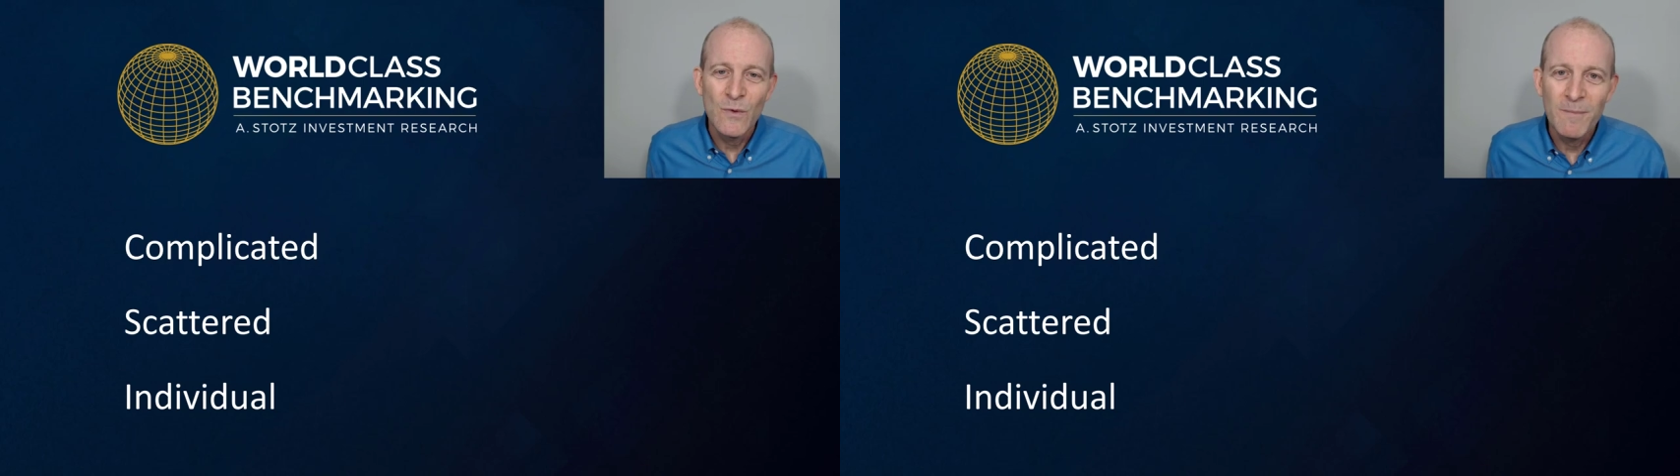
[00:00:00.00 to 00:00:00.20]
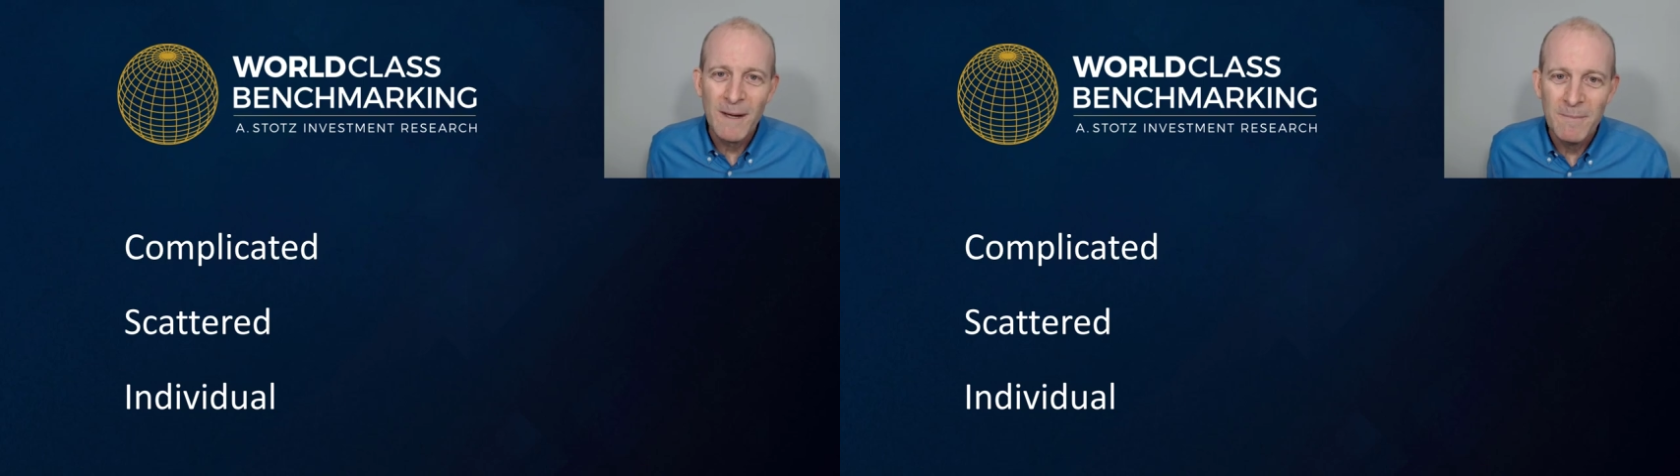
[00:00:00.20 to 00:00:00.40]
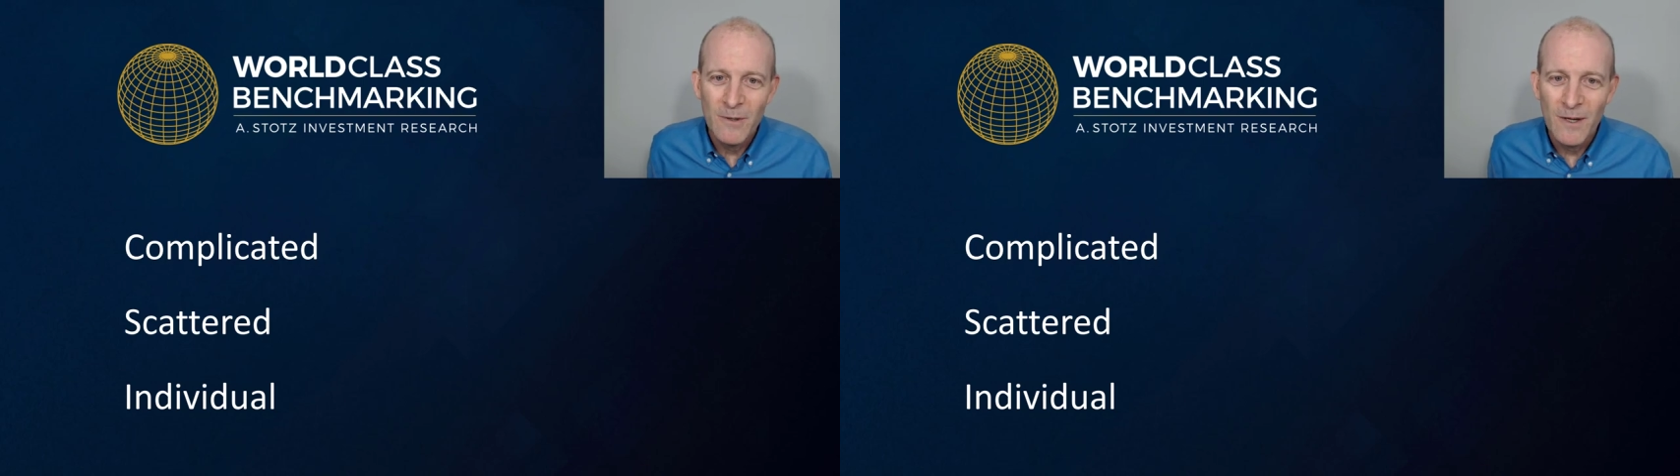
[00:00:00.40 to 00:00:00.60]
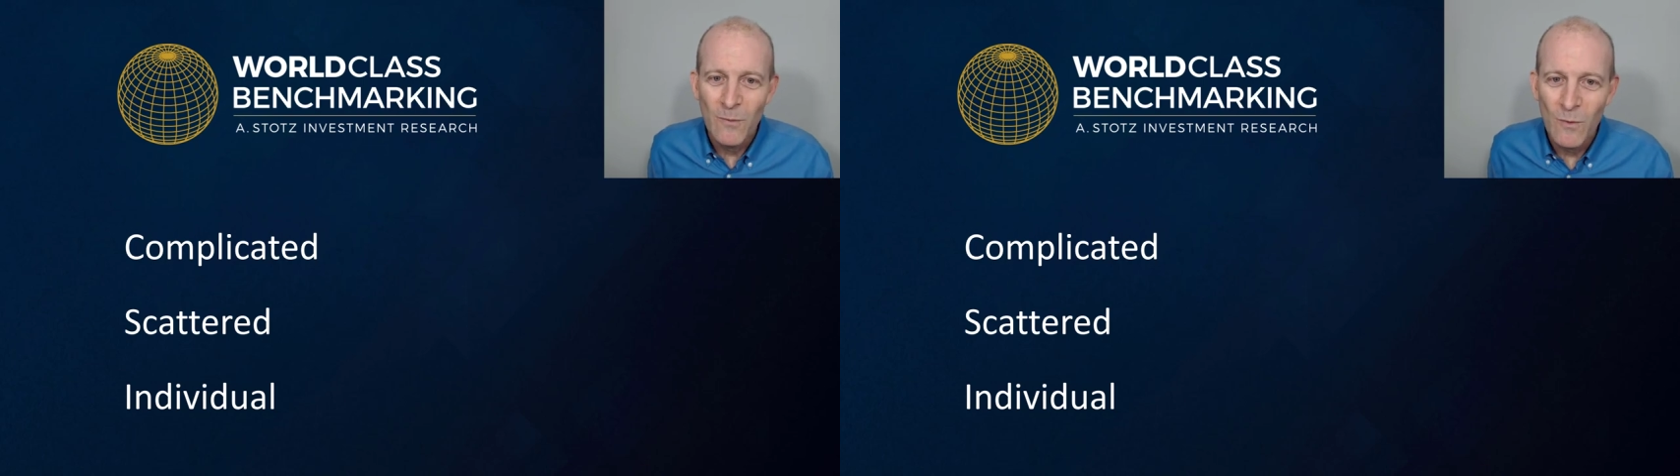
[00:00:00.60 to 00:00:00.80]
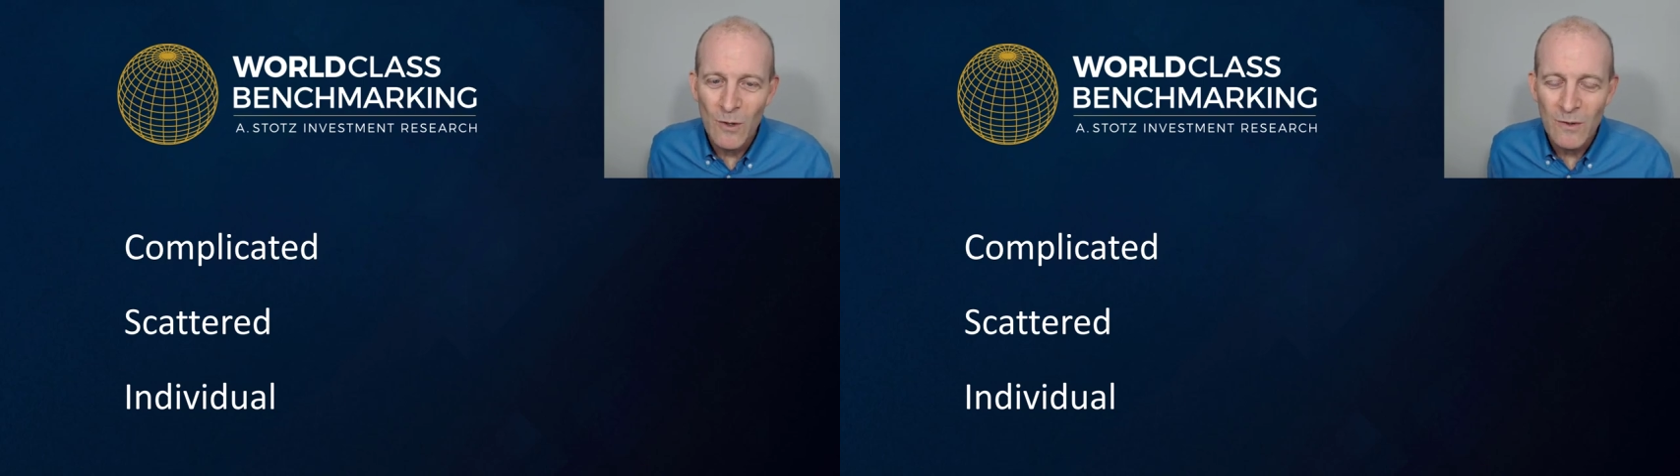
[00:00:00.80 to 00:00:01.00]
So remember
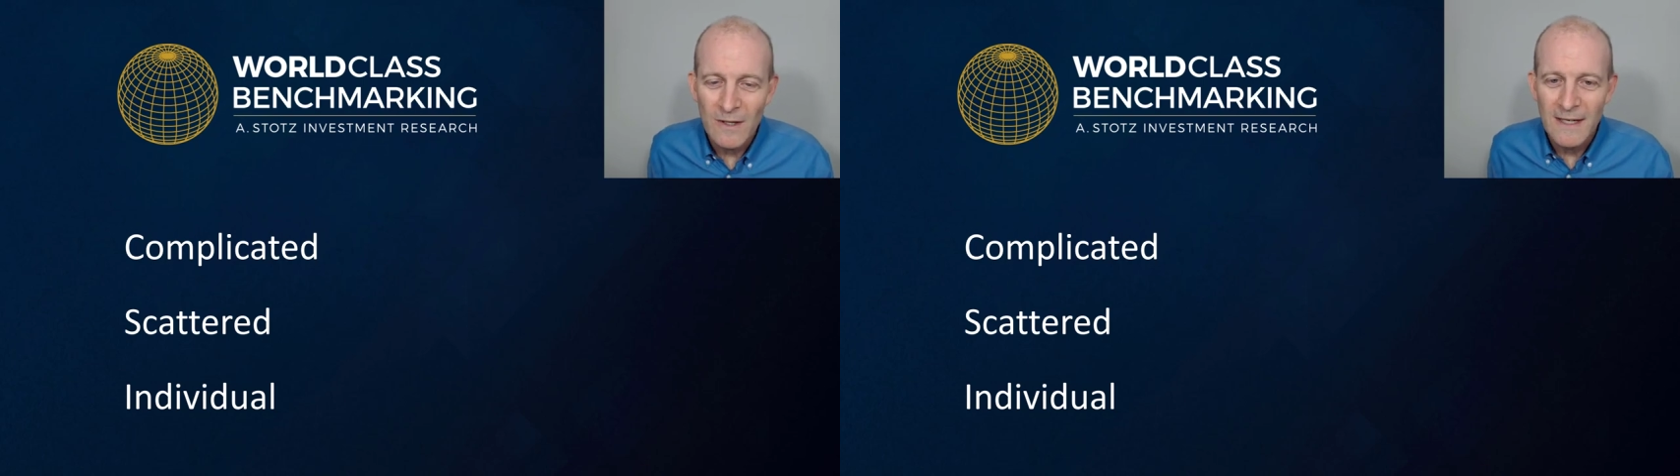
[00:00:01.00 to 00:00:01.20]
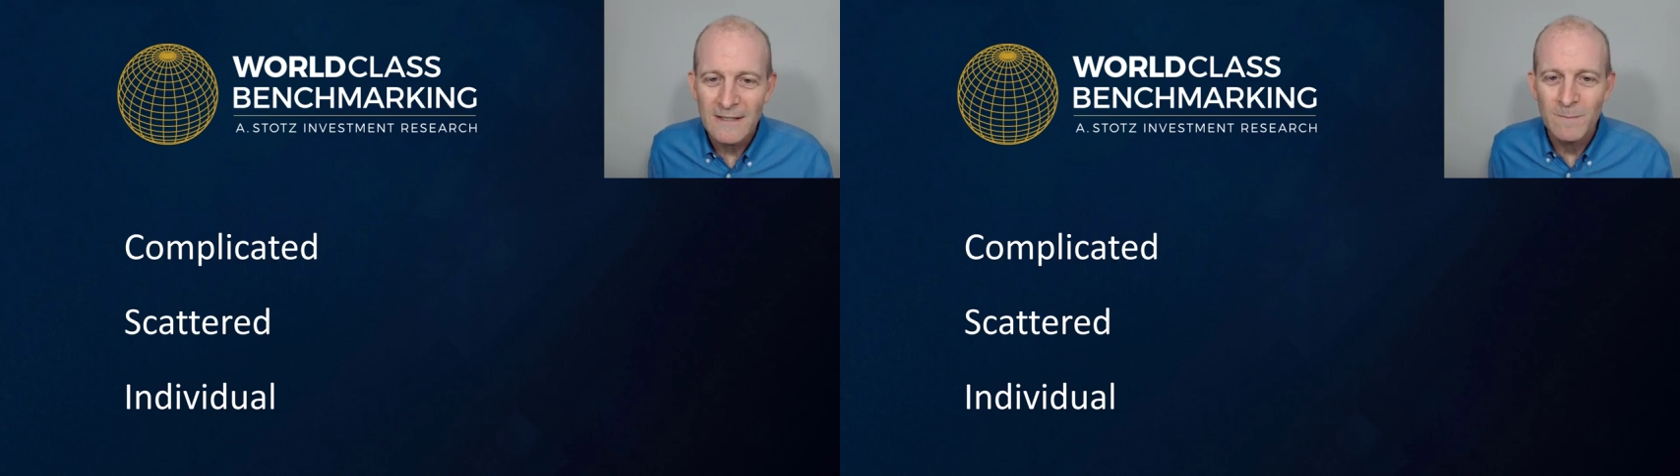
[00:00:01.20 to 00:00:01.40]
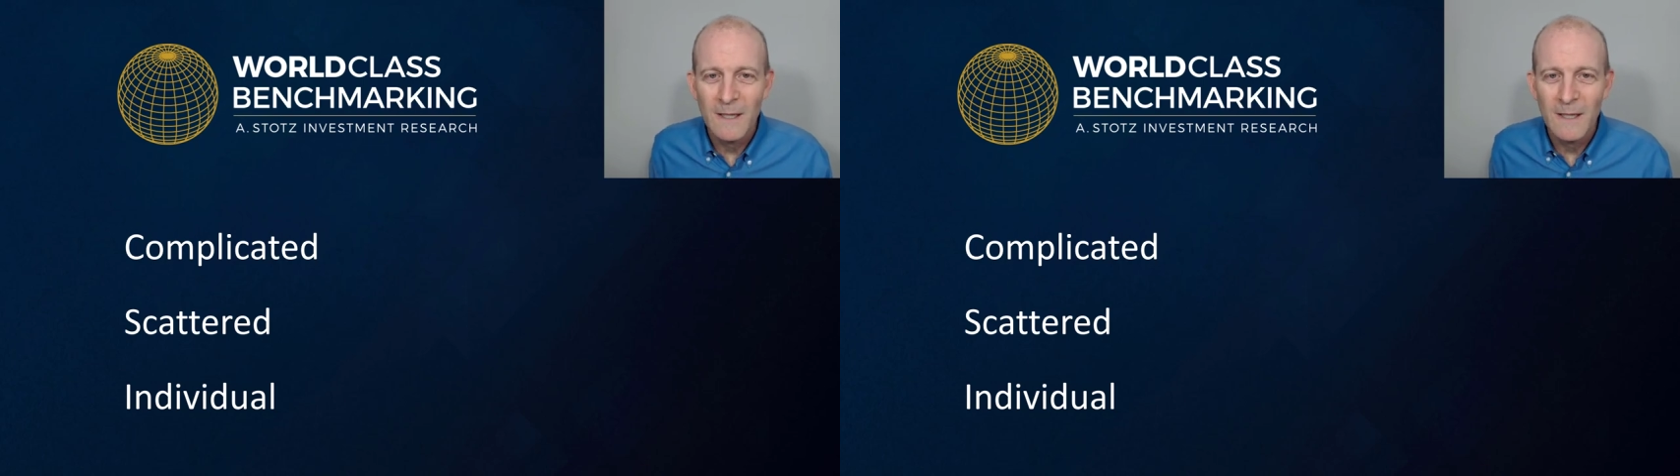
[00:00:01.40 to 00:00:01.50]
that world class